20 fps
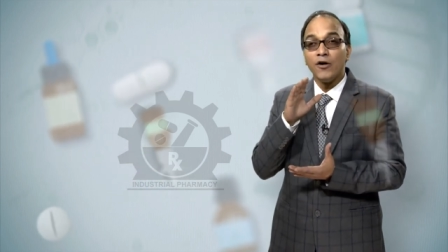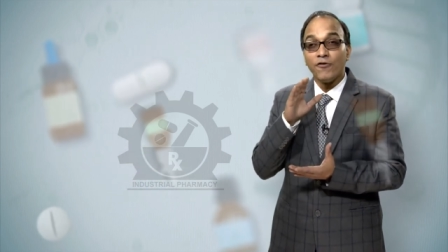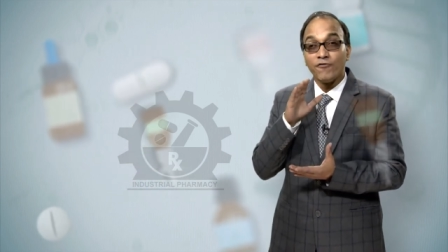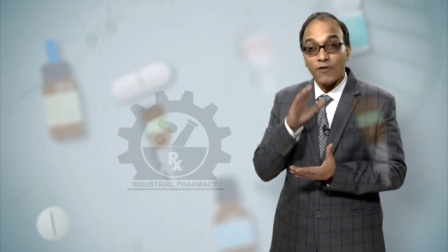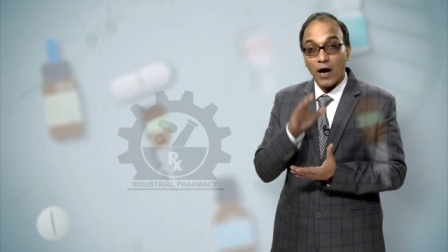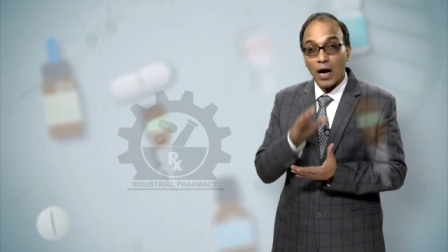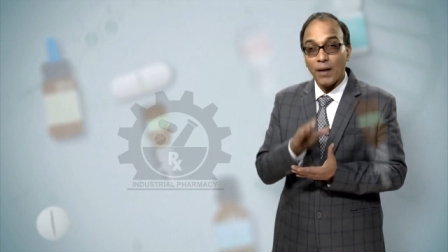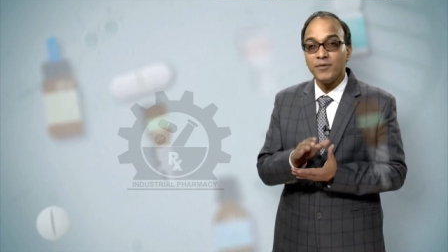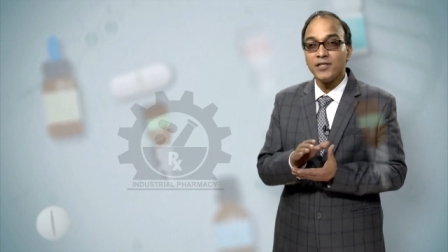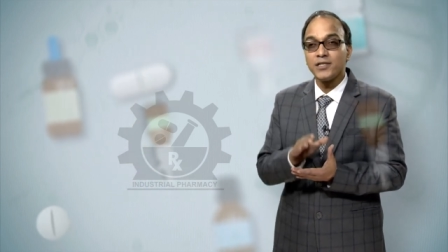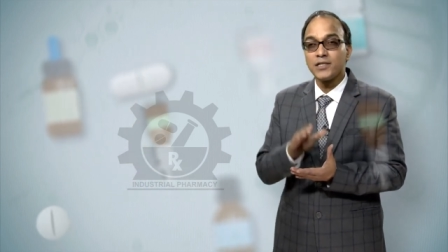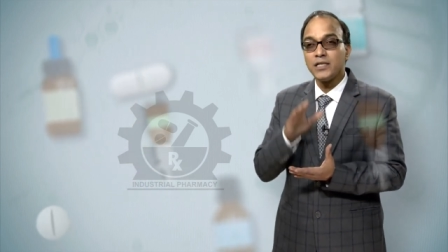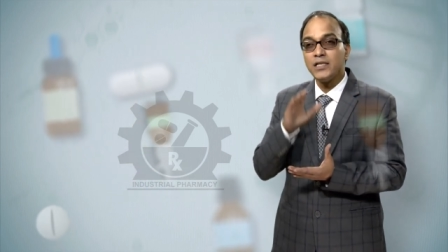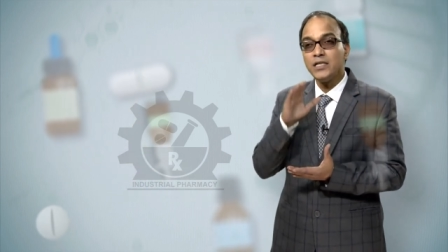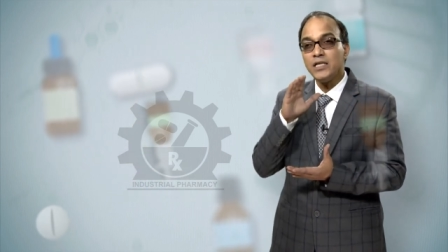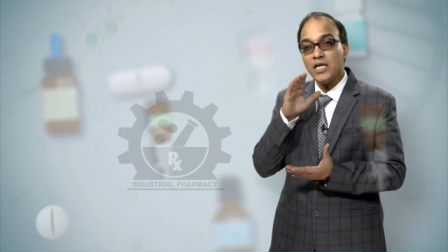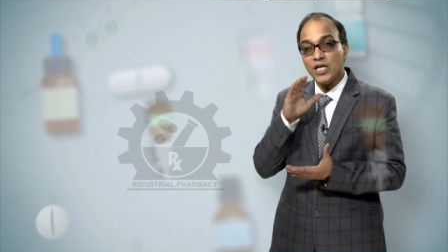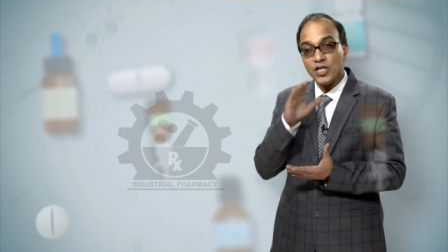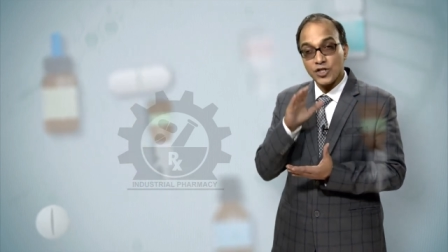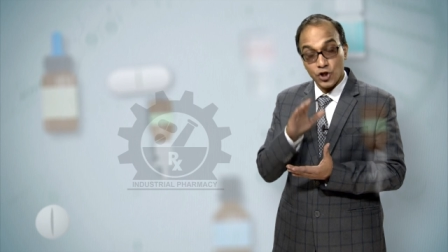
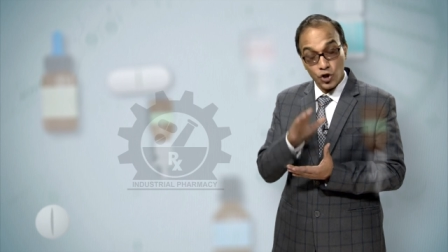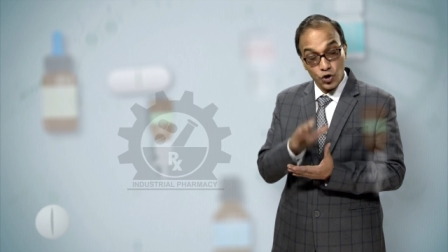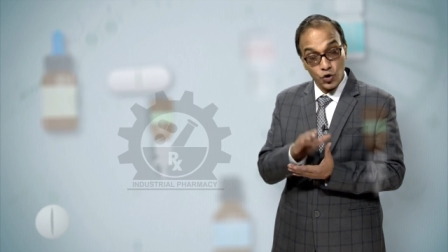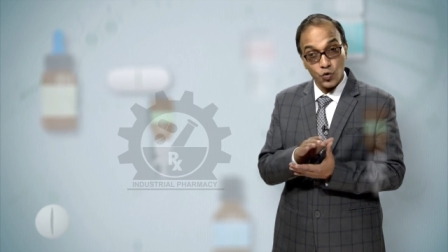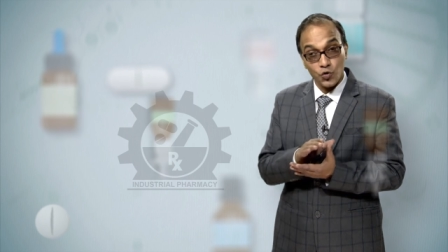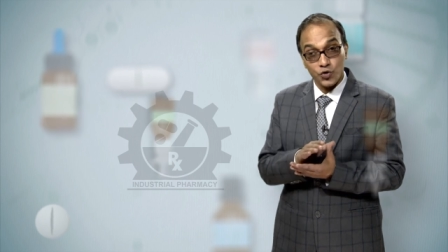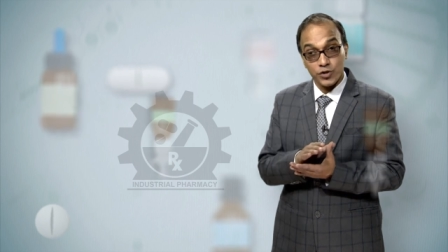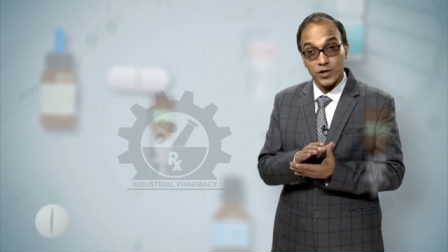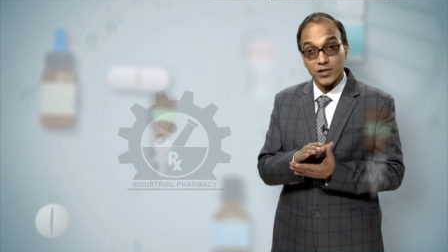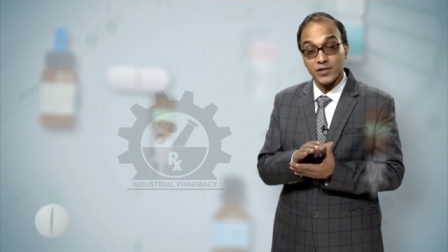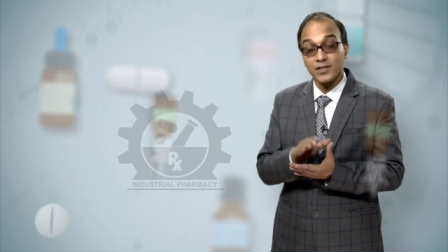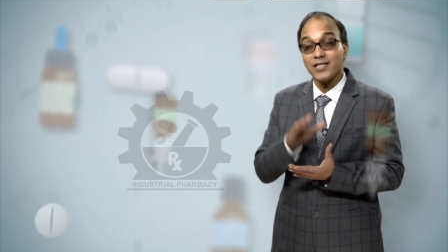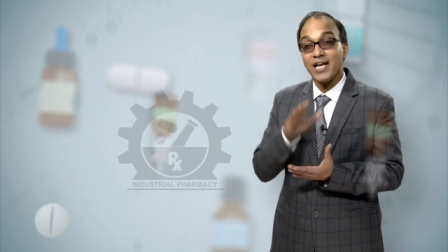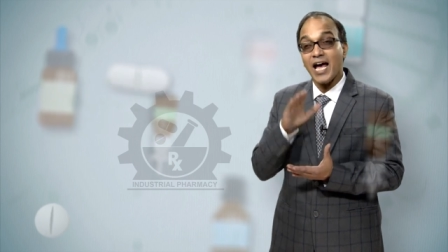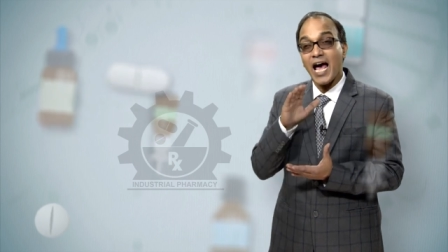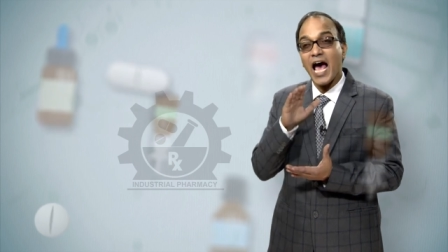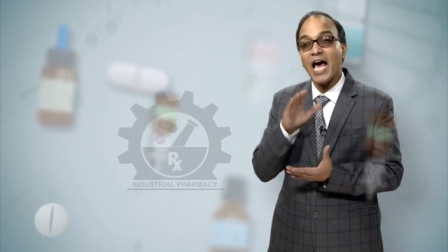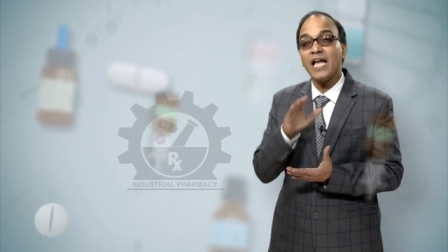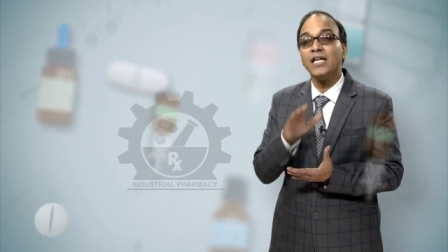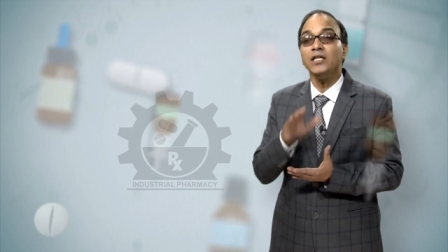pharmacy institutions
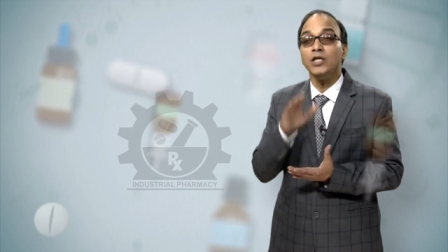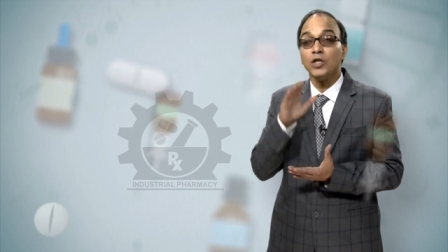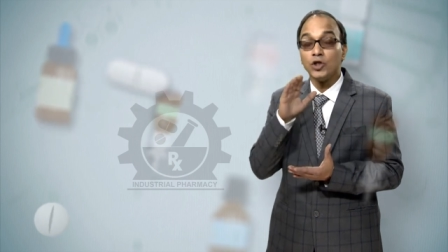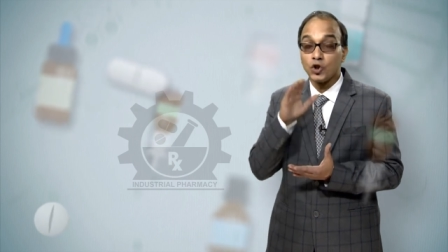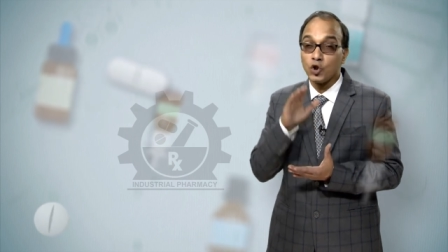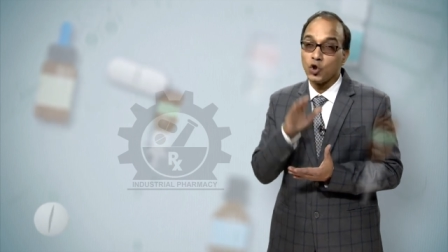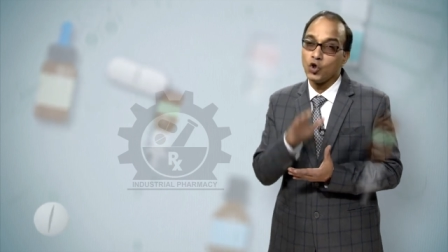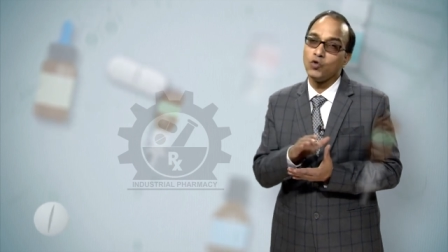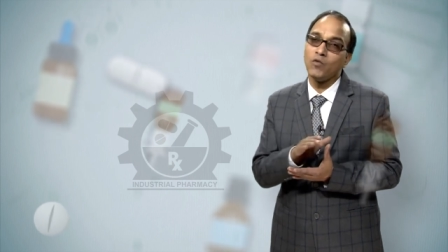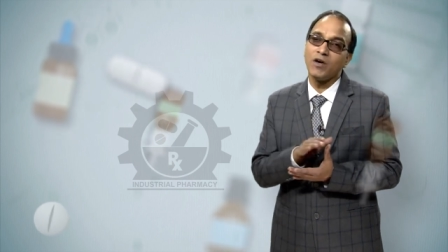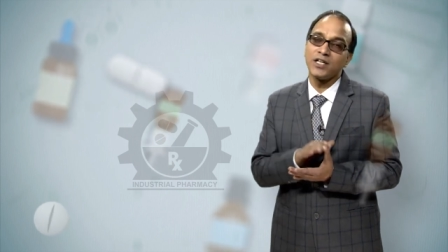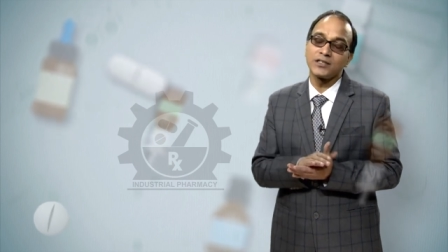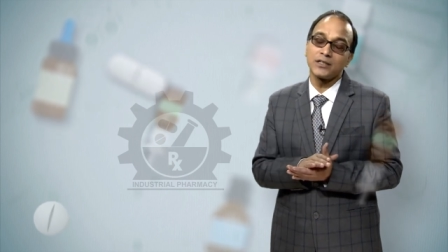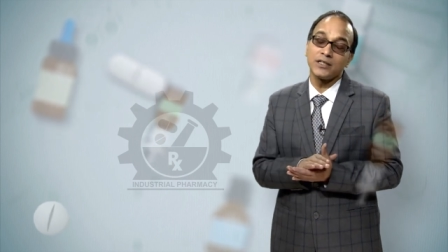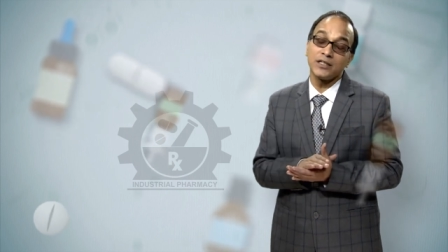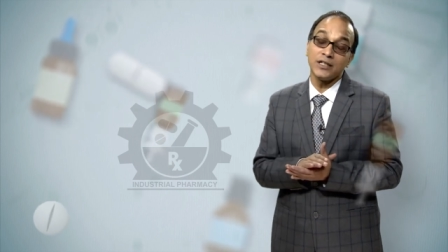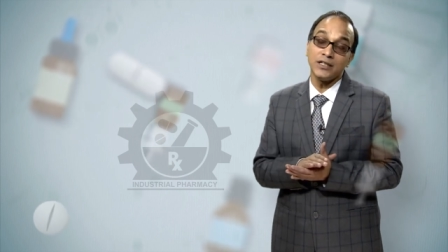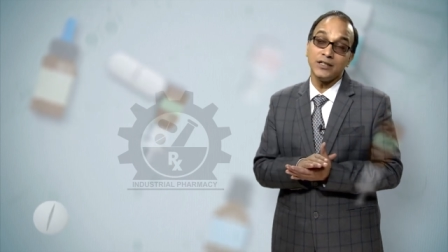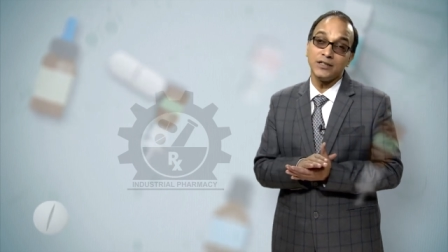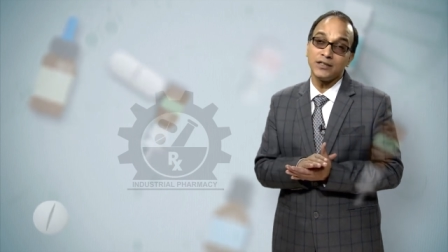and
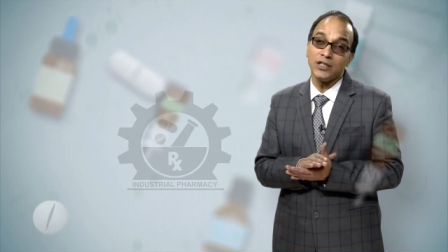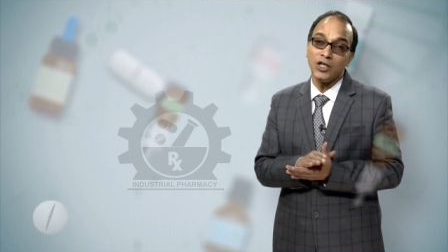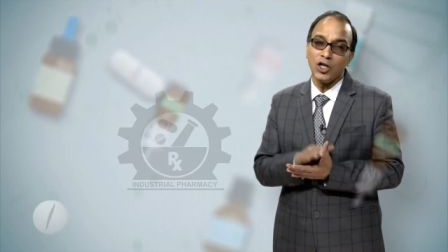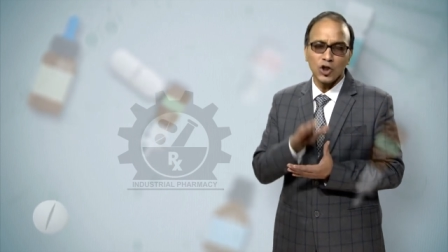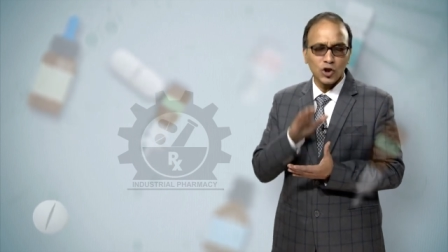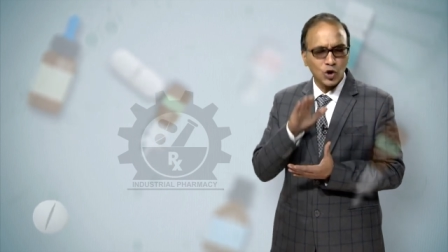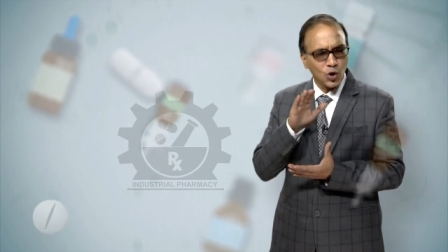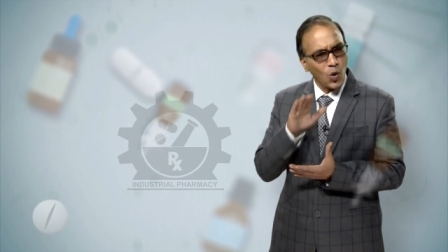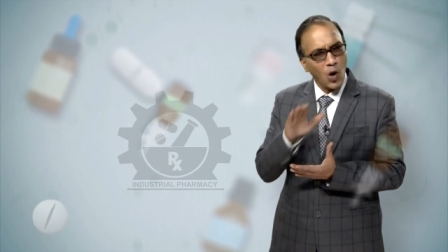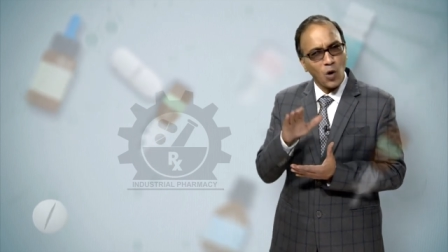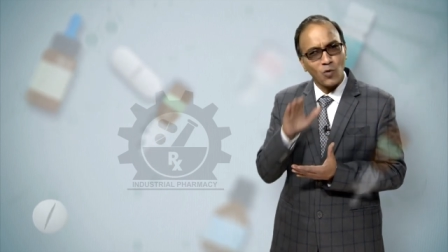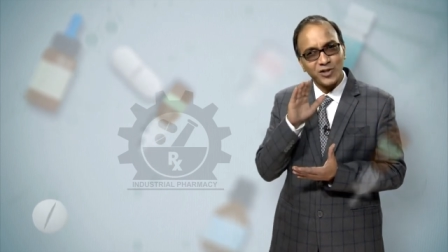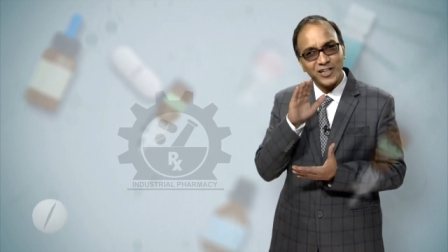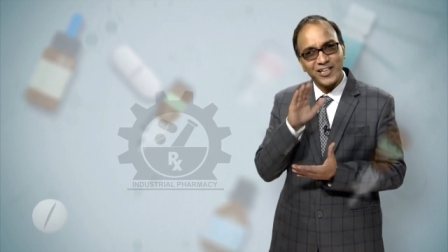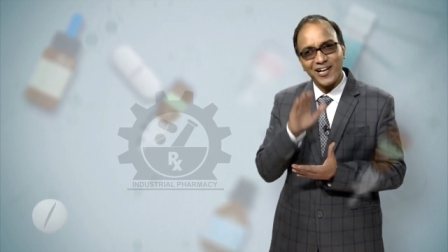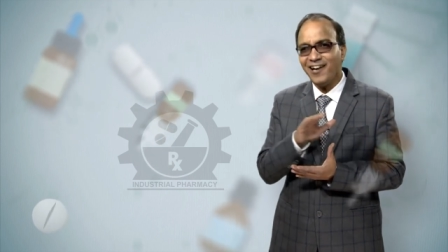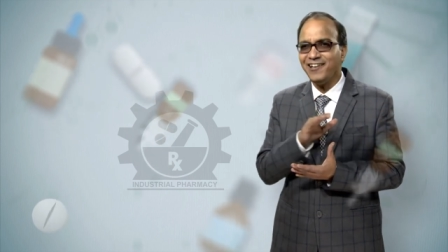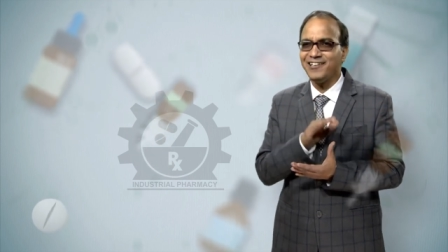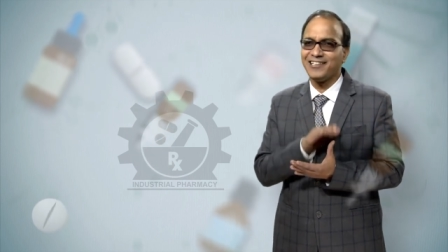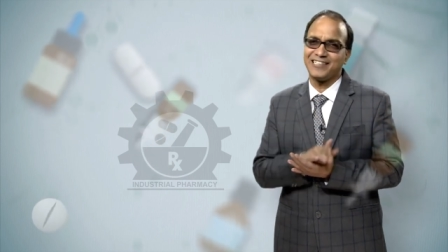universities throughout the
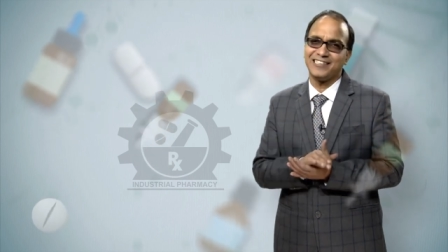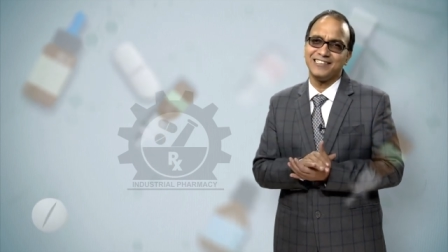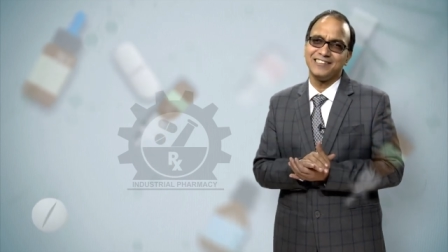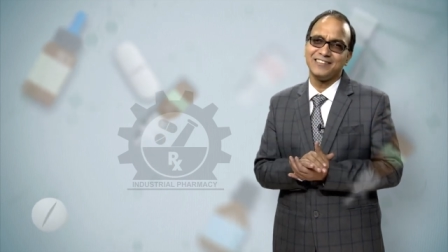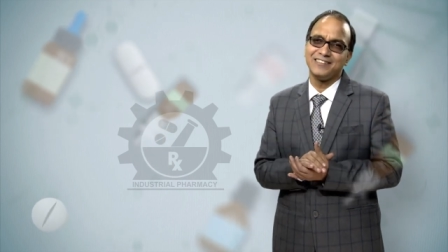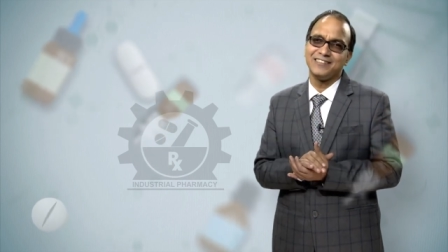country.